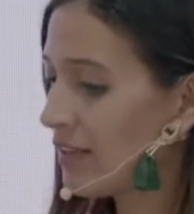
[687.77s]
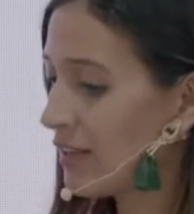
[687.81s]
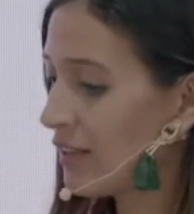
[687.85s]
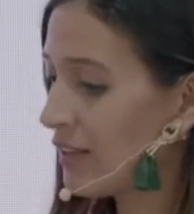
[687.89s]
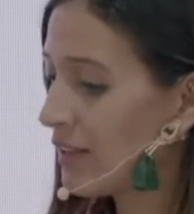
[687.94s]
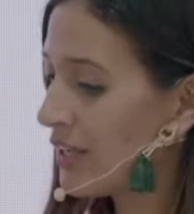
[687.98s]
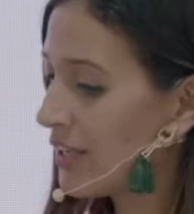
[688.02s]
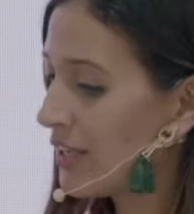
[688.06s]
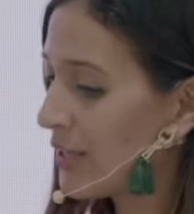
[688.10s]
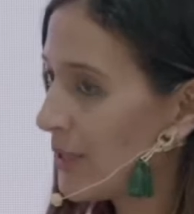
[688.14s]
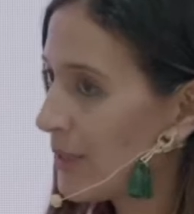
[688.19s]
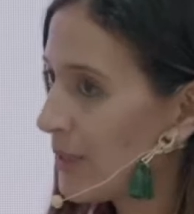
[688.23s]

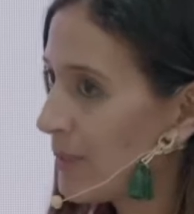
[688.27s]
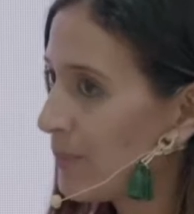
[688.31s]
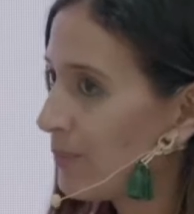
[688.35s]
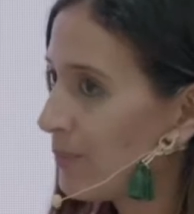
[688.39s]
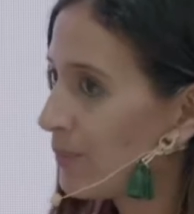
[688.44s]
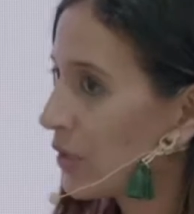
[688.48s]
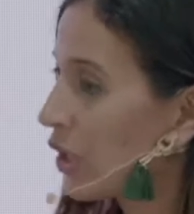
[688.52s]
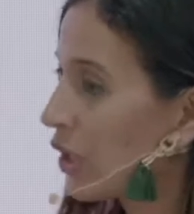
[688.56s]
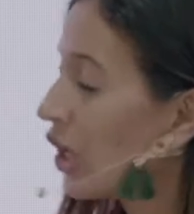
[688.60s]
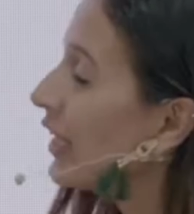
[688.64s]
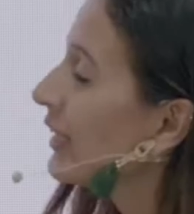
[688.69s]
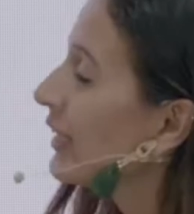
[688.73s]
the
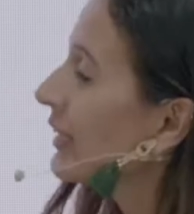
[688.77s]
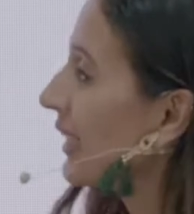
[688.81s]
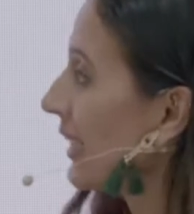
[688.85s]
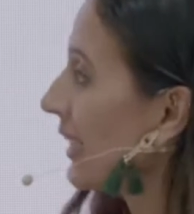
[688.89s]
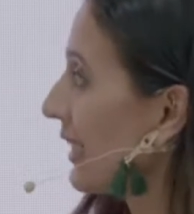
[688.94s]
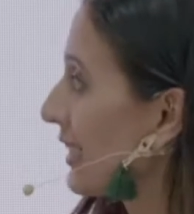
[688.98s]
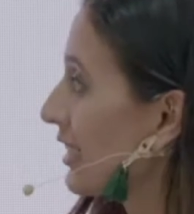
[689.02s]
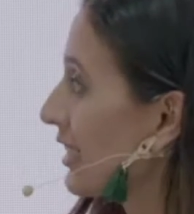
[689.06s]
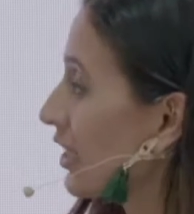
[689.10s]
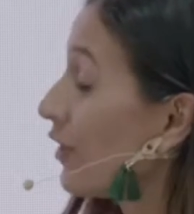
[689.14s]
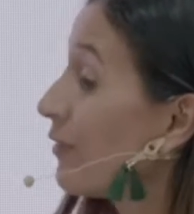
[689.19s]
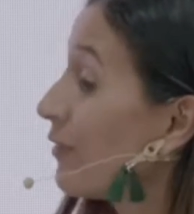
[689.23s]

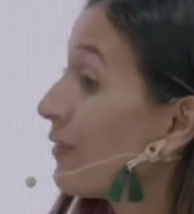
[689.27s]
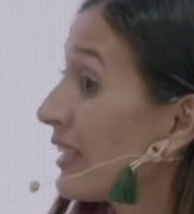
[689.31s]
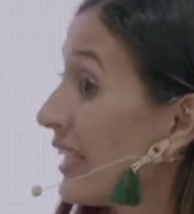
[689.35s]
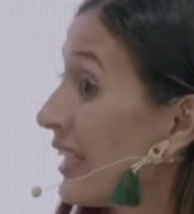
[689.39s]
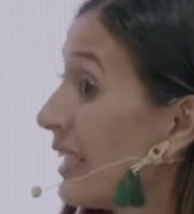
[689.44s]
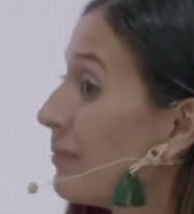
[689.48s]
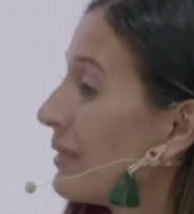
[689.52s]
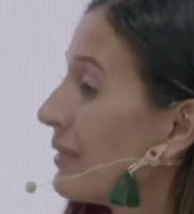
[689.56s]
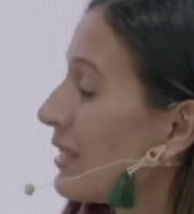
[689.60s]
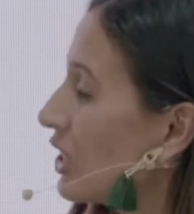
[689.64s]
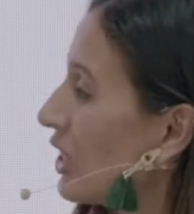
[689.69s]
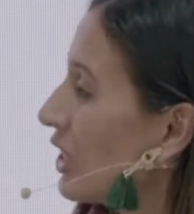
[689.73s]
context of
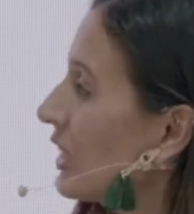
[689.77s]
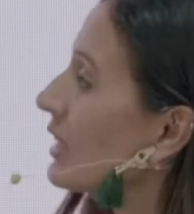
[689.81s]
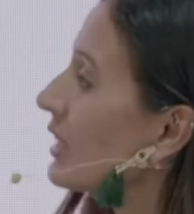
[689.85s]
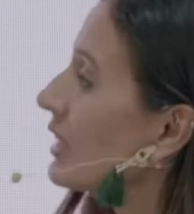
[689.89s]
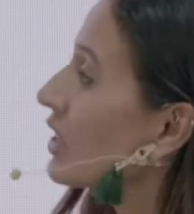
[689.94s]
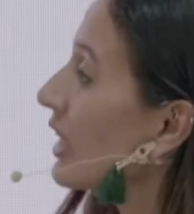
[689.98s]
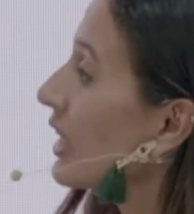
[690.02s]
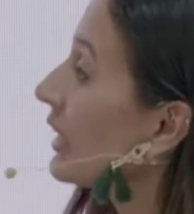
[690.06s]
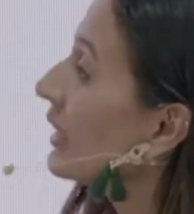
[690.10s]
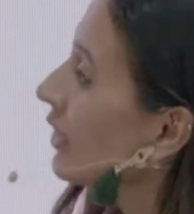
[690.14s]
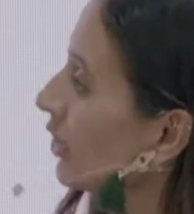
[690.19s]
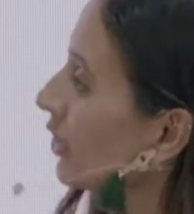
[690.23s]
climate change
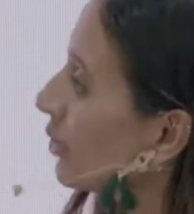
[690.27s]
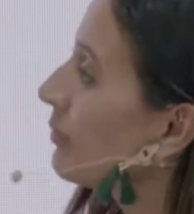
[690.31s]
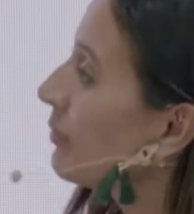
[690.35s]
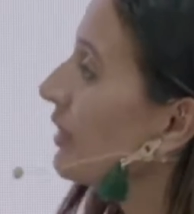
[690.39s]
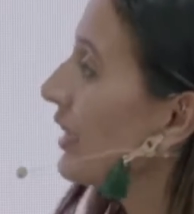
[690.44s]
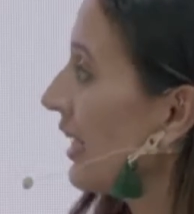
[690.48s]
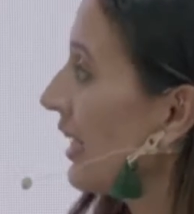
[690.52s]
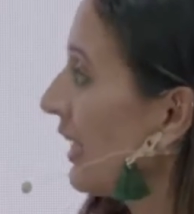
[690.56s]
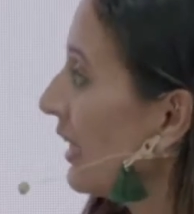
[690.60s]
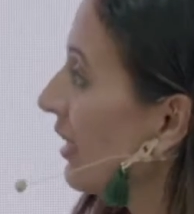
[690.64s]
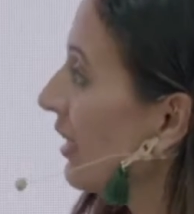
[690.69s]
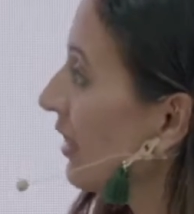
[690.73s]
and human health.